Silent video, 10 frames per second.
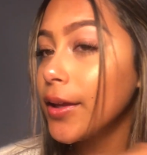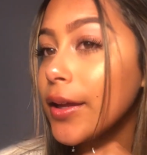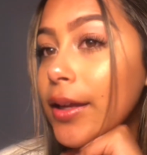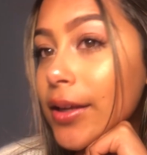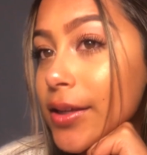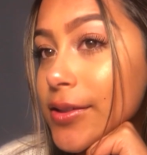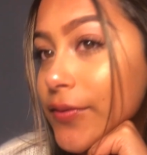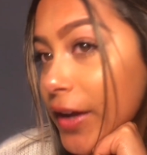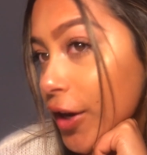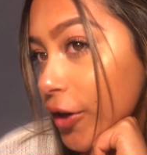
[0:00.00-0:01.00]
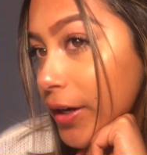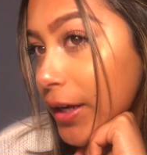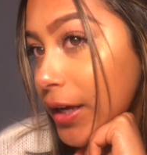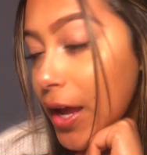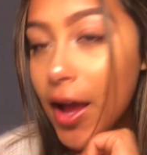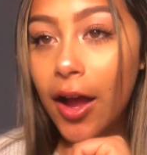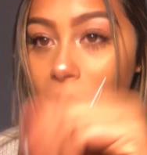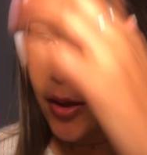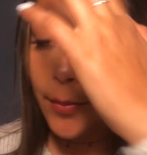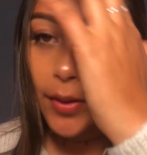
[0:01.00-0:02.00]
It is very
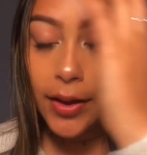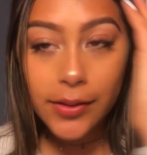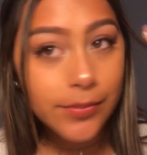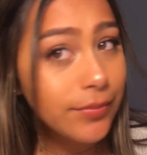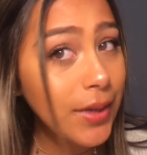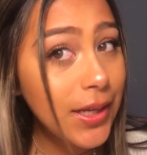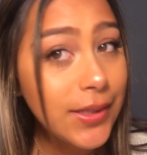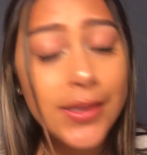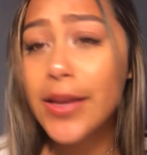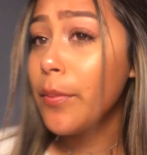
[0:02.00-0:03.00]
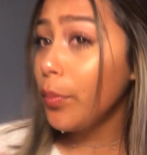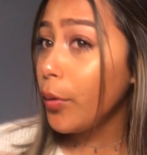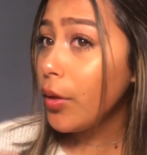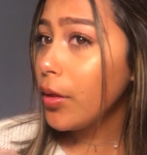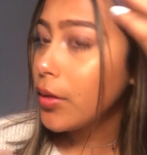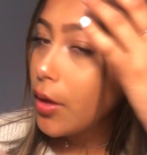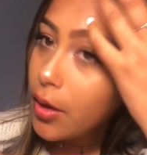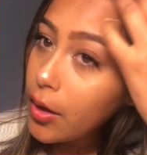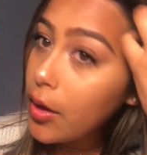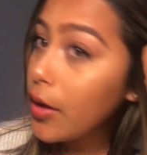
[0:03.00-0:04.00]
simple,
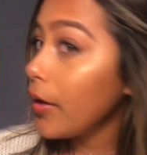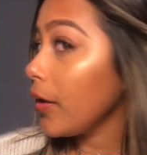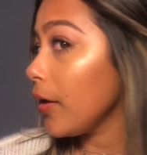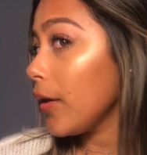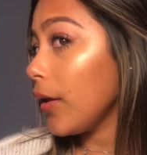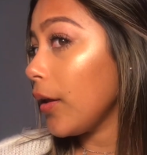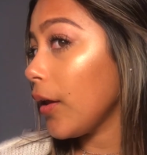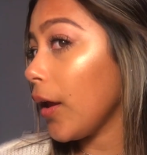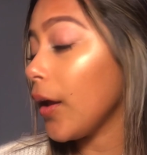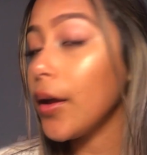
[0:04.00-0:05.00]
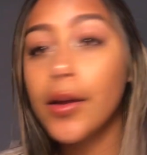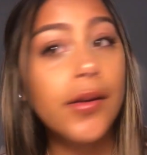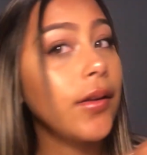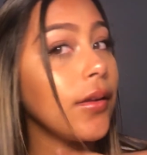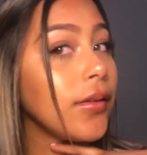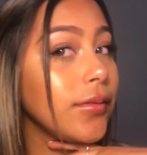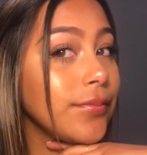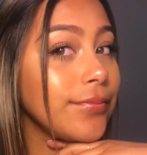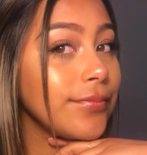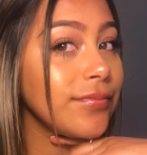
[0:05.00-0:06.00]
and
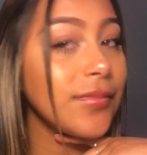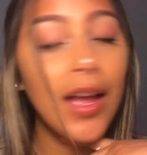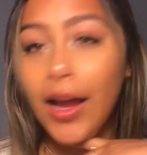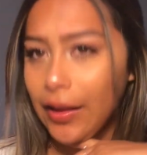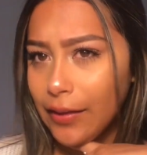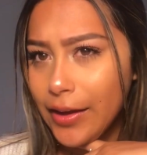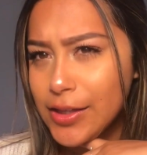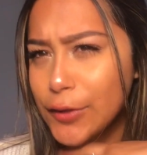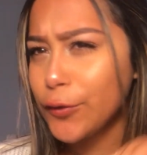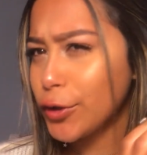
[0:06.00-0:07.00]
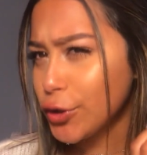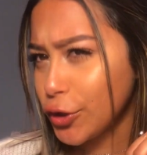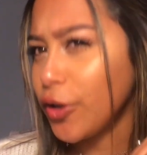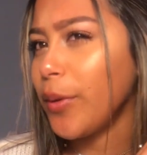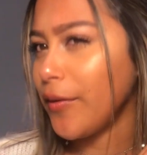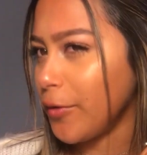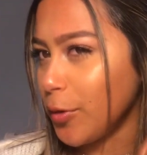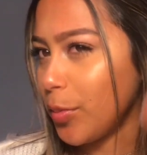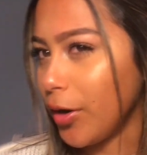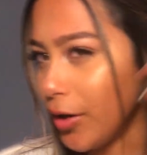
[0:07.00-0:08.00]
highlight is for sure my
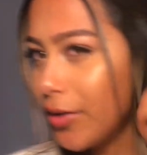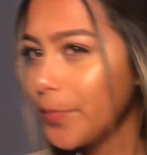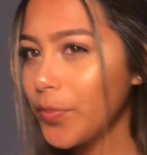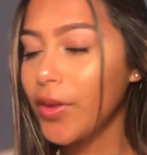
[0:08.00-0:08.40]
favorite part,